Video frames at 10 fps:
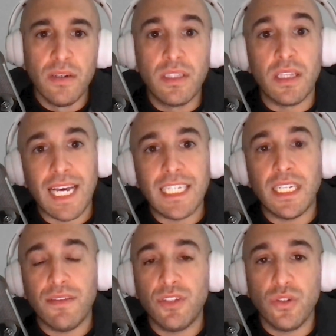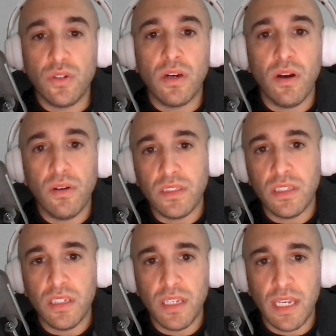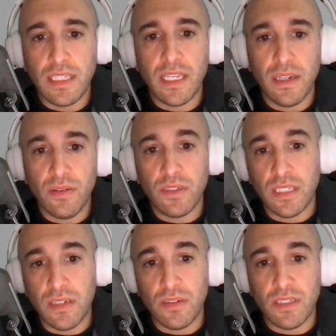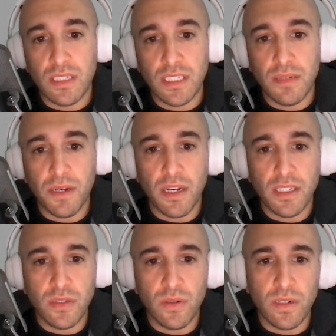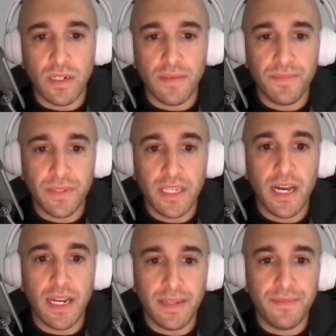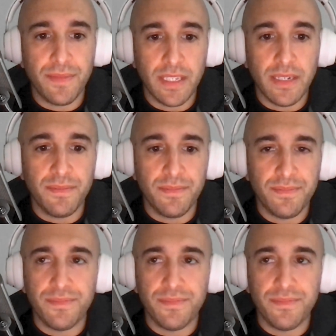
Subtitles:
the last day of Sukkot, and then it was Simchat Torah. Got it. Yep.